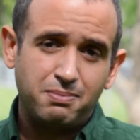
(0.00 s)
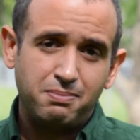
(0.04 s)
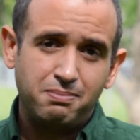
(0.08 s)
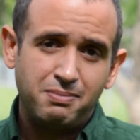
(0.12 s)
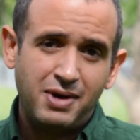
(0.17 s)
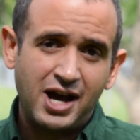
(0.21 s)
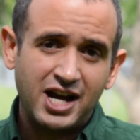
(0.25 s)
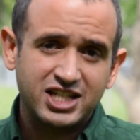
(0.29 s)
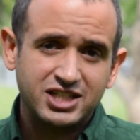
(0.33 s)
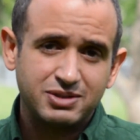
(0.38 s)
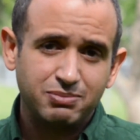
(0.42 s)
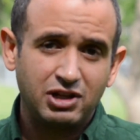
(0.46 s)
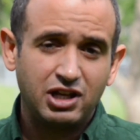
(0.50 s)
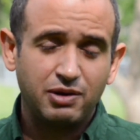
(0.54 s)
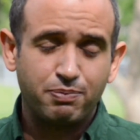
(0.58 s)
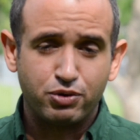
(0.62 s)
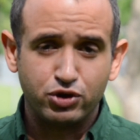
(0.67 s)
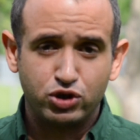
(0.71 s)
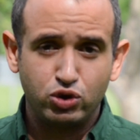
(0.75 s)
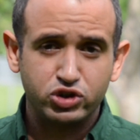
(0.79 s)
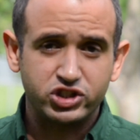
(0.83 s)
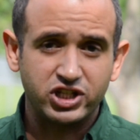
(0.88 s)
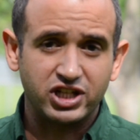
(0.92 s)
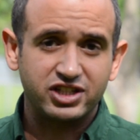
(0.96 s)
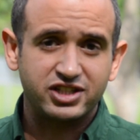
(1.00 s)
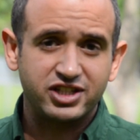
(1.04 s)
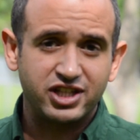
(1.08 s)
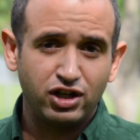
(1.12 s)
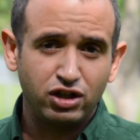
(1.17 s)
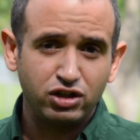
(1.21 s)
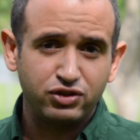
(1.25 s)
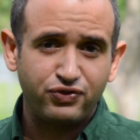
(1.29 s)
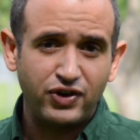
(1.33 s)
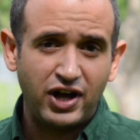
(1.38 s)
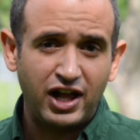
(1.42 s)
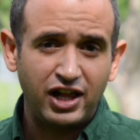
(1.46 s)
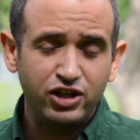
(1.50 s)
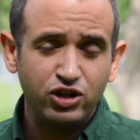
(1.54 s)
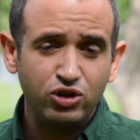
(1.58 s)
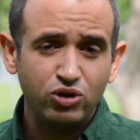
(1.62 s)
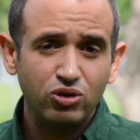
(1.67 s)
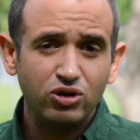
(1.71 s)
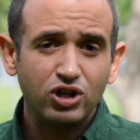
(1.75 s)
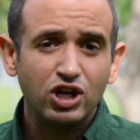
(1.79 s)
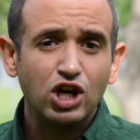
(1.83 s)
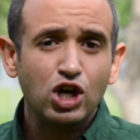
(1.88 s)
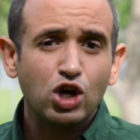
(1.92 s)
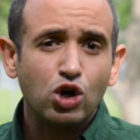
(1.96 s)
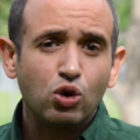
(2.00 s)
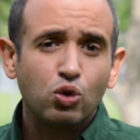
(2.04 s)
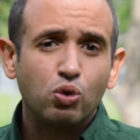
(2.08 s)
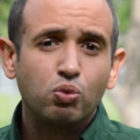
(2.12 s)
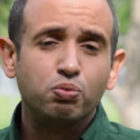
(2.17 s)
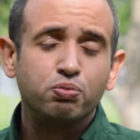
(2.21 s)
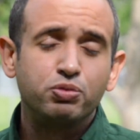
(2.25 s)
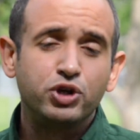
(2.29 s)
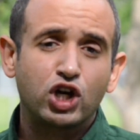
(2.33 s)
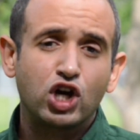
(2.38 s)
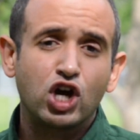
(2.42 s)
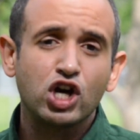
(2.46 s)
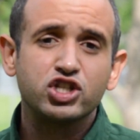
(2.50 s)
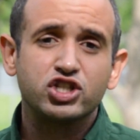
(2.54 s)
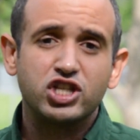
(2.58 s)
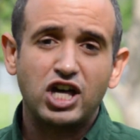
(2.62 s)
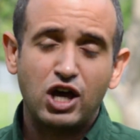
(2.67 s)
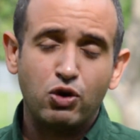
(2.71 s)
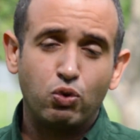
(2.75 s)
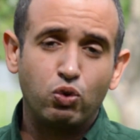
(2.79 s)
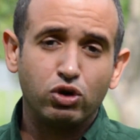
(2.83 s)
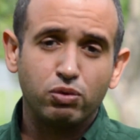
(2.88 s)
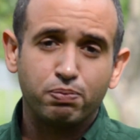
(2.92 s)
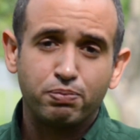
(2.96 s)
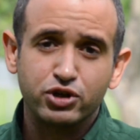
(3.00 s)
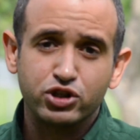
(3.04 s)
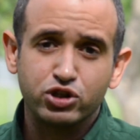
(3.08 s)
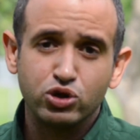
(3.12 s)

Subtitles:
maximally producing tilt value, because it will